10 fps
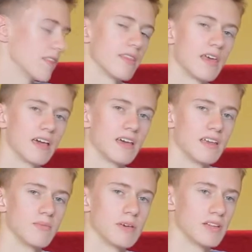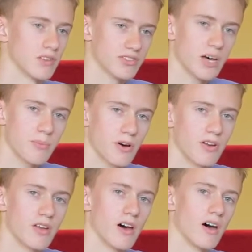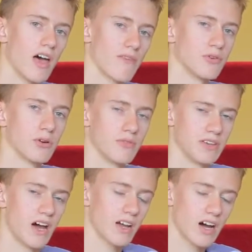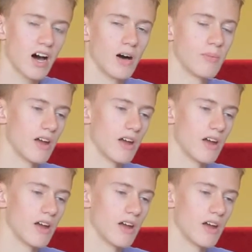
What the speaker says: They can be looked up on FUAV.com,